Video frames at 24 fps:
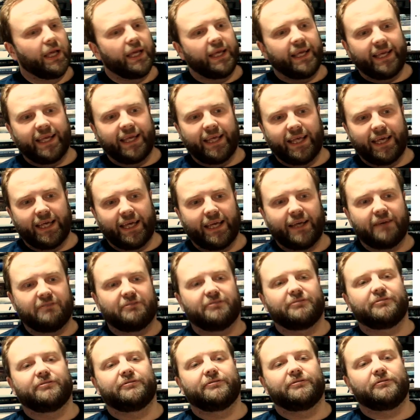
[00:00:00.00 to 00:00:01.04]
If
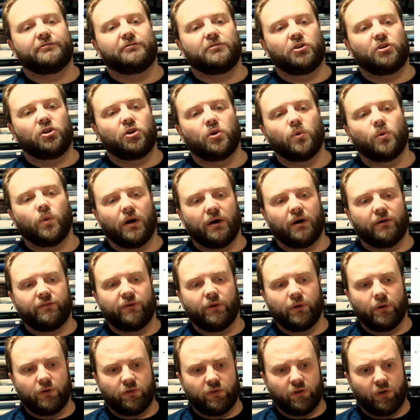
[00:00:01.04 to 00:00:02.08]
you are
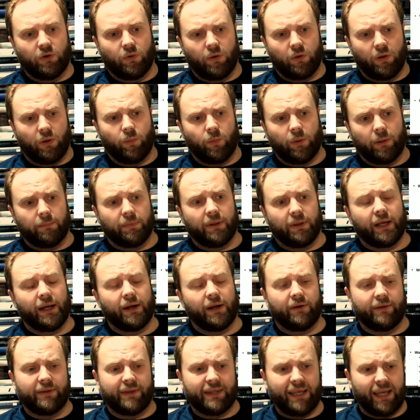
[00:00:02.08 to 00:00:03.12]
focusing all on one player
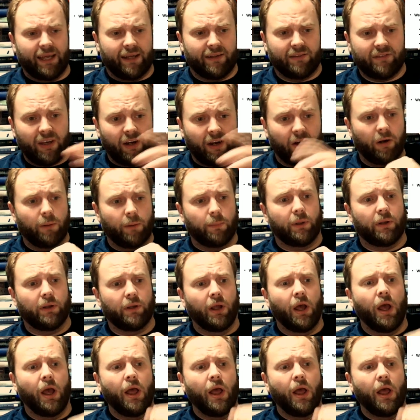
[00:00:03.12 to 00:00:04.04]
and they are terrible,